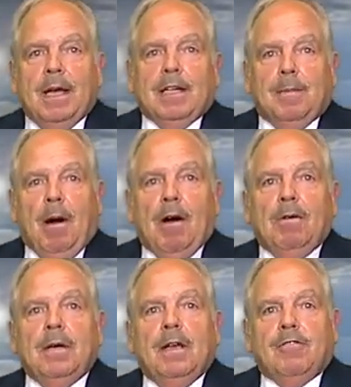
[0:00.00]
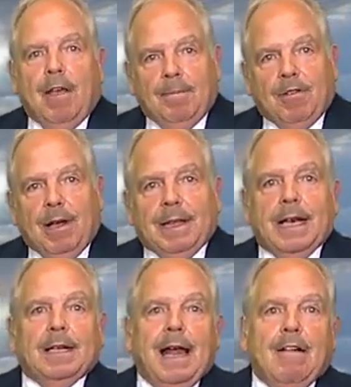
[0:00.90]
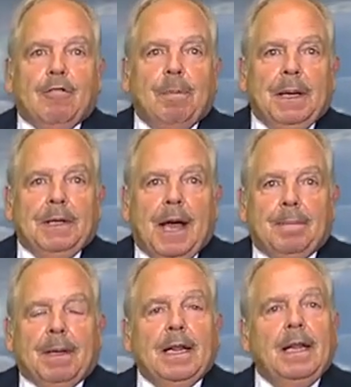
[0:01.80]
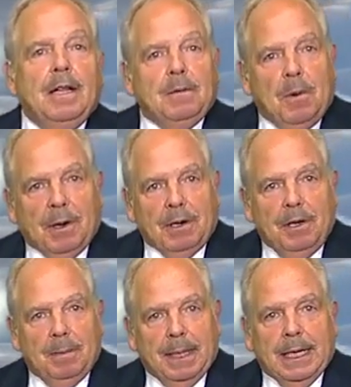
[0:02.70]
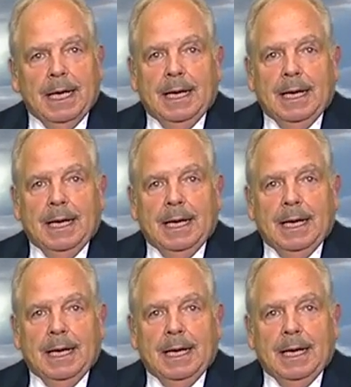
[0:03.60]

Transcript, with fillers: Tomorrow, some sun, then clouds build up, a little more humid